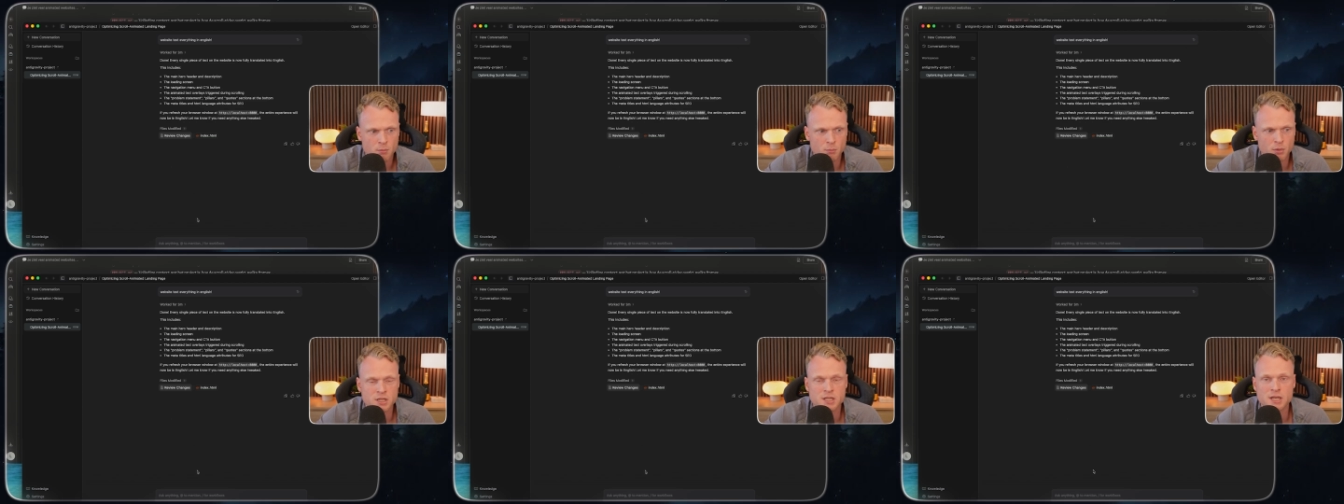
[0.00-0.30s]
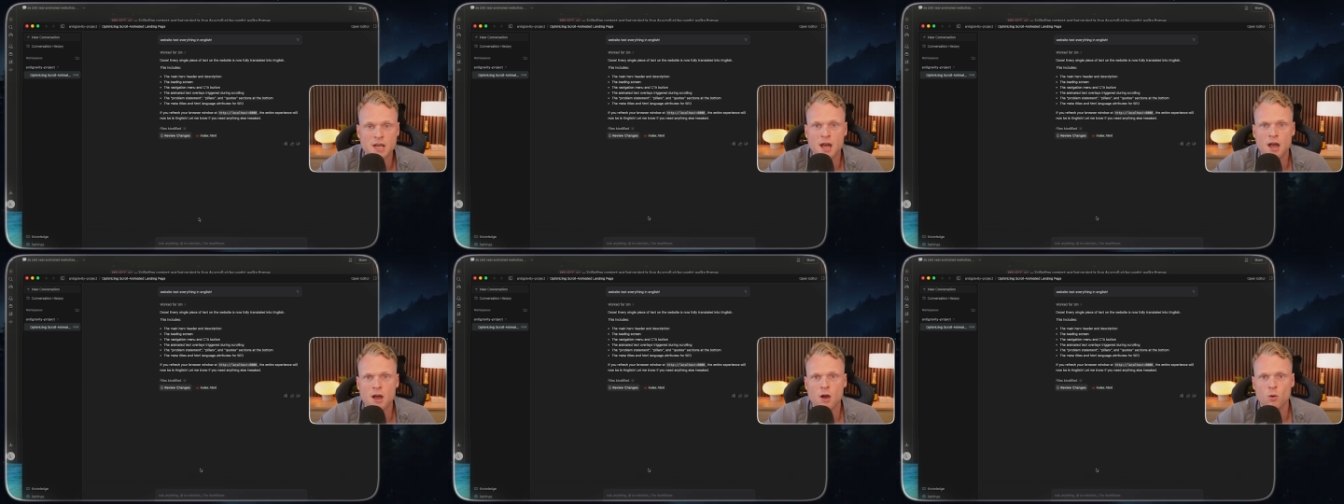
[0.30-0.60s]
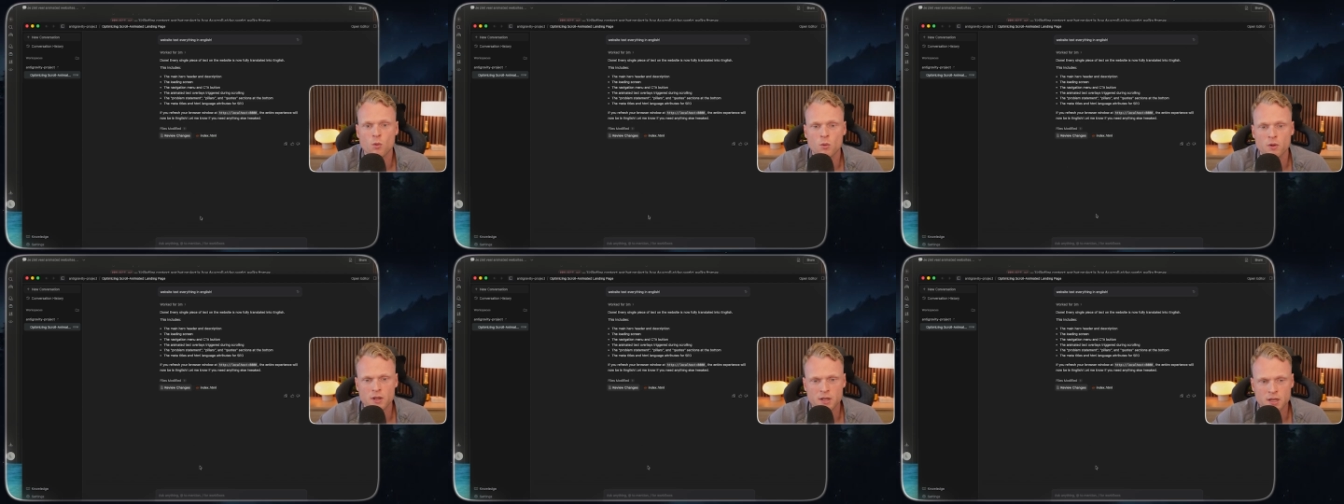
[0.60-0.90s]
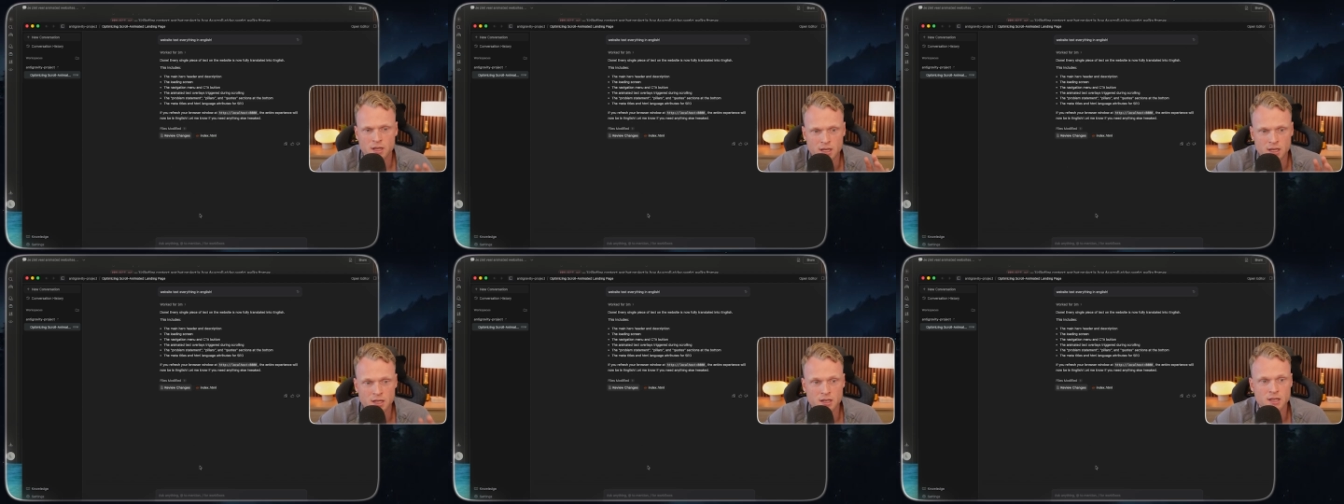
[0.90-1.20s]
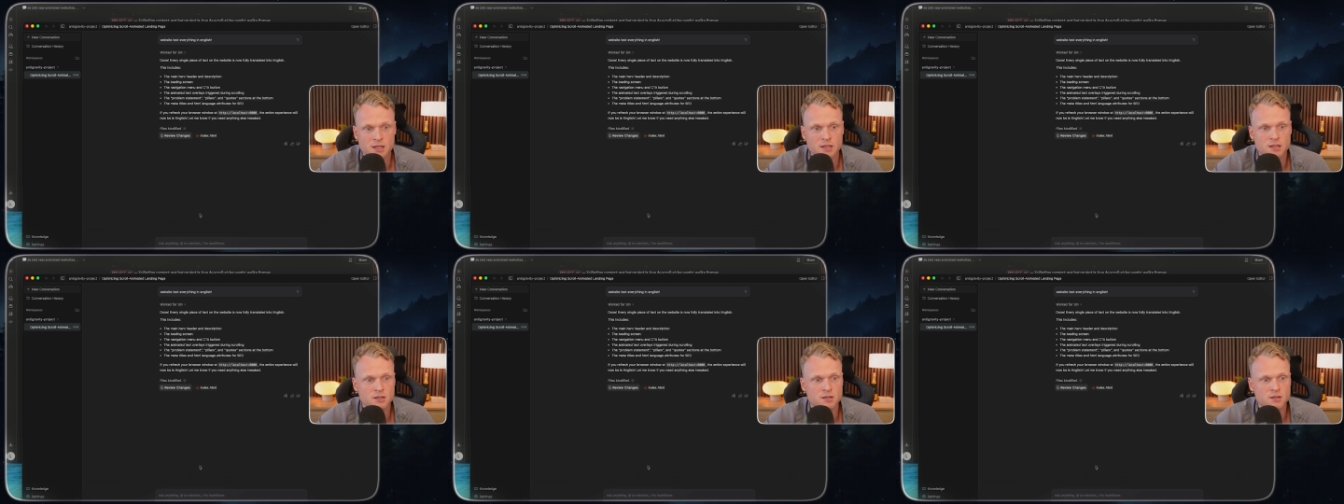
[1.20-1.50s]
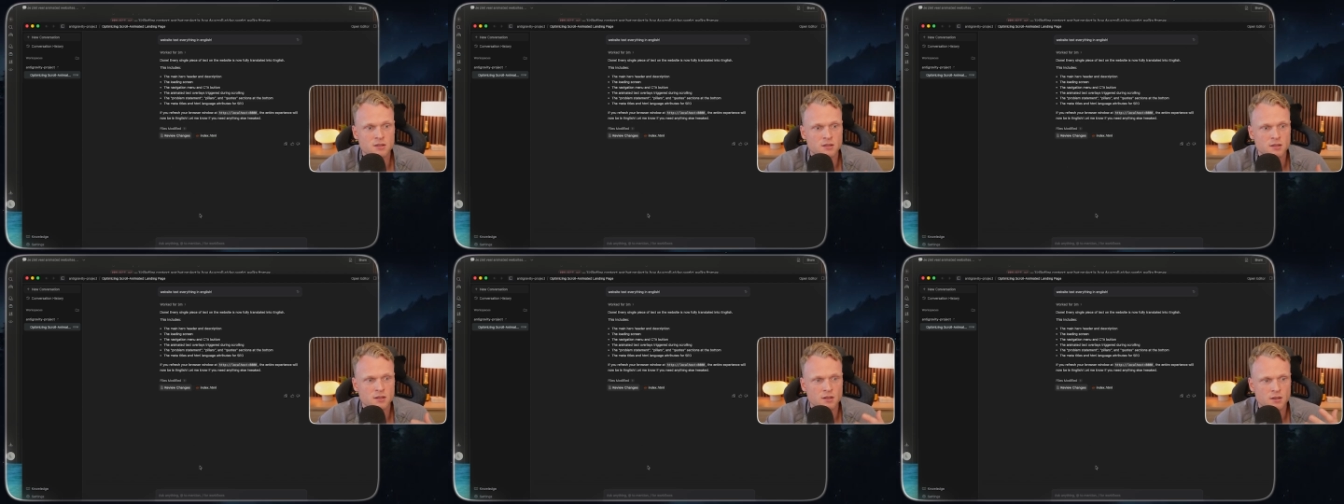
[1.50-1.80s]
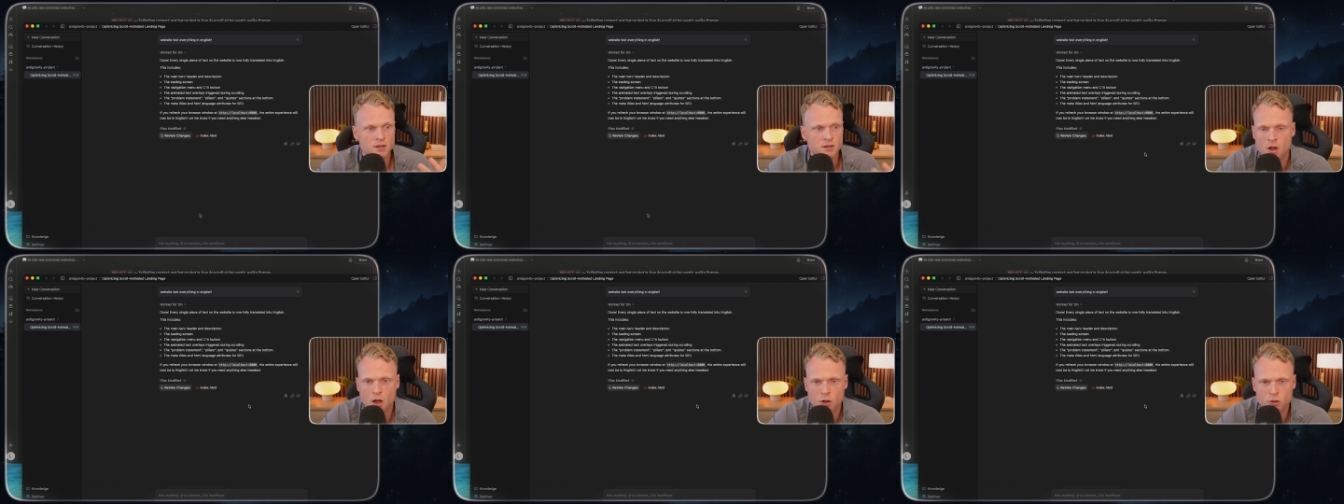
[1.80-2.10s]
but now it is
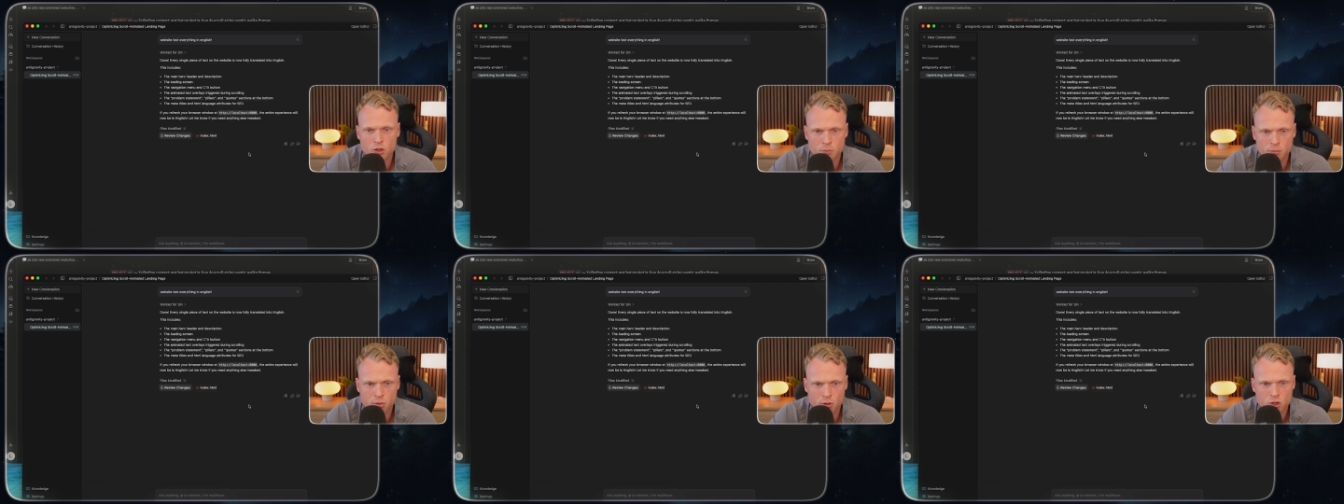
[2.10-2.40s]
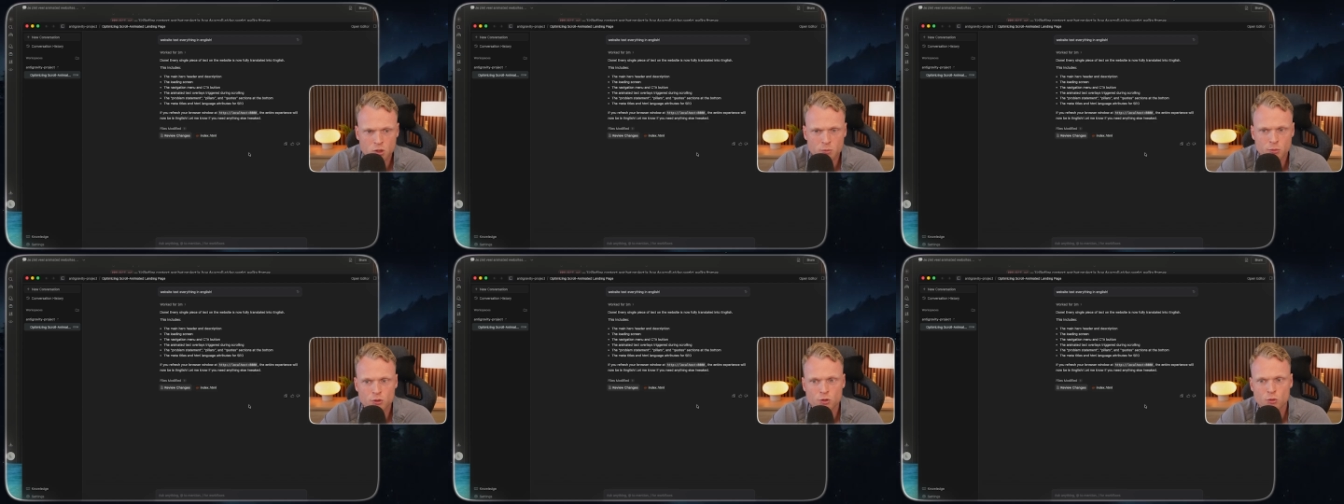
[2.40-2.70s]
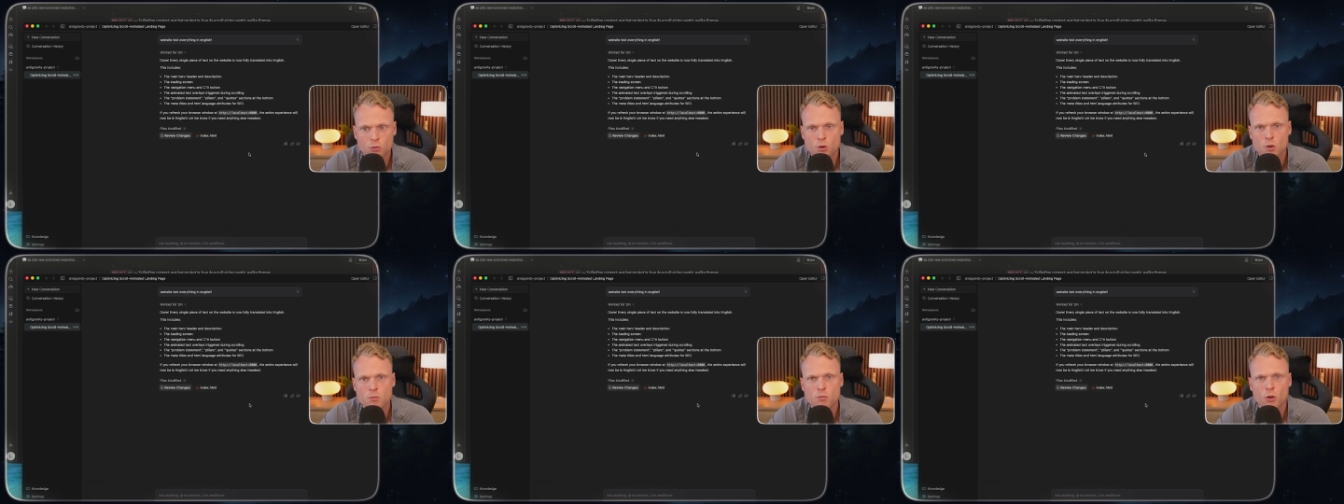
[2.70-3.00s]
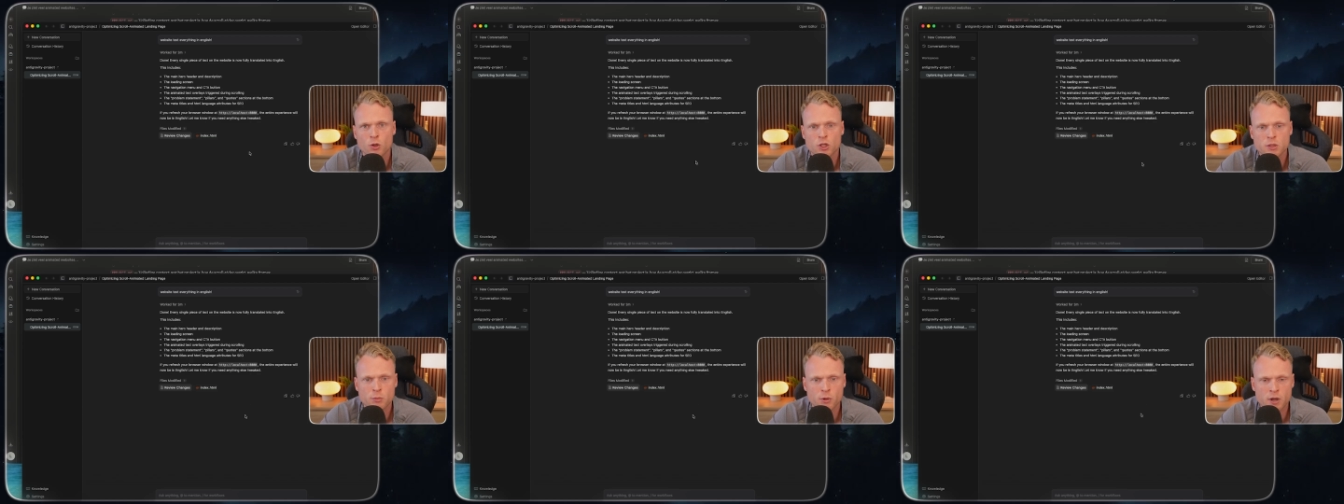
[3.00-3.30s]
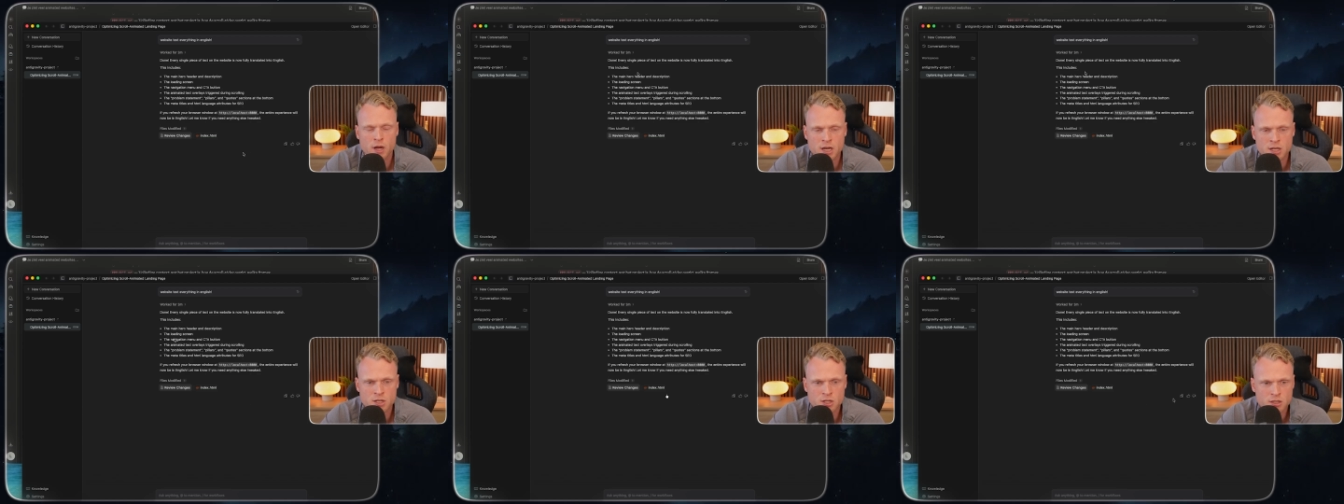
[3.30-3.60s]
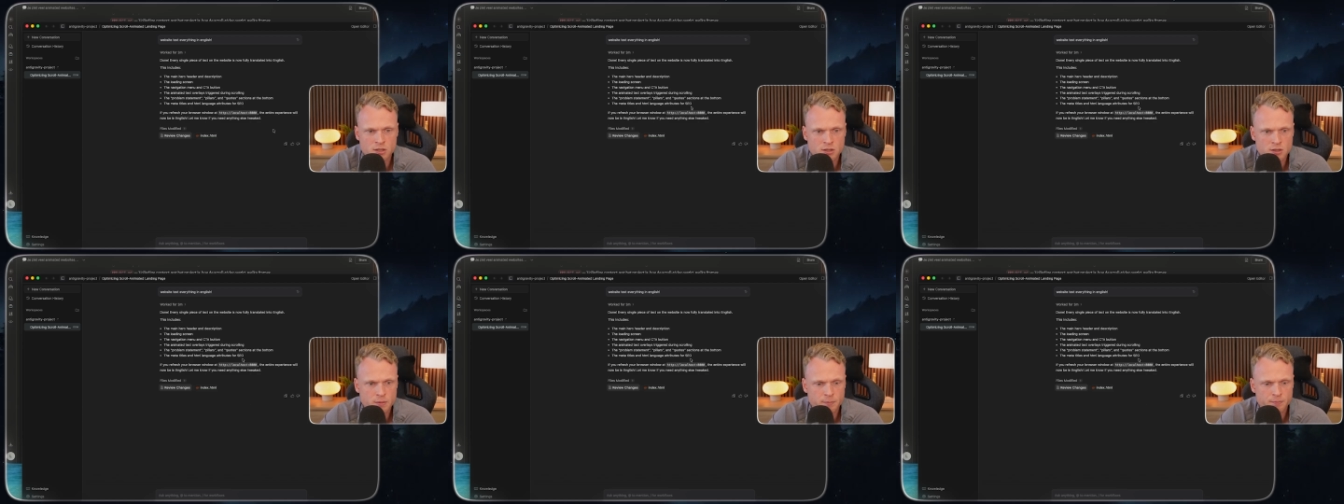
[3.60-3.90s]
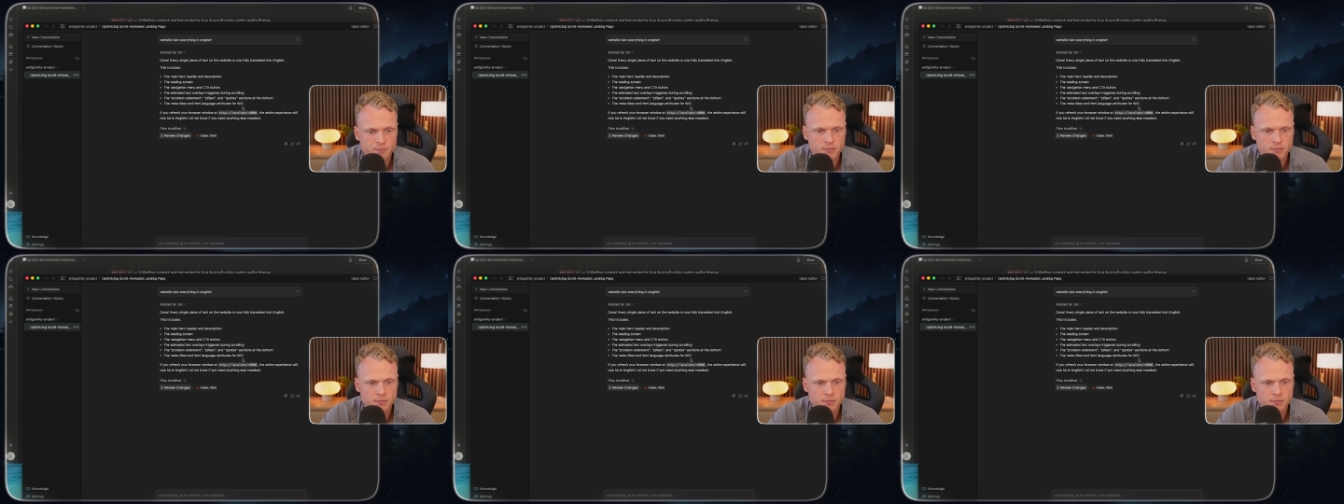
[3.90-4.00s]
also possible to run multiple agents.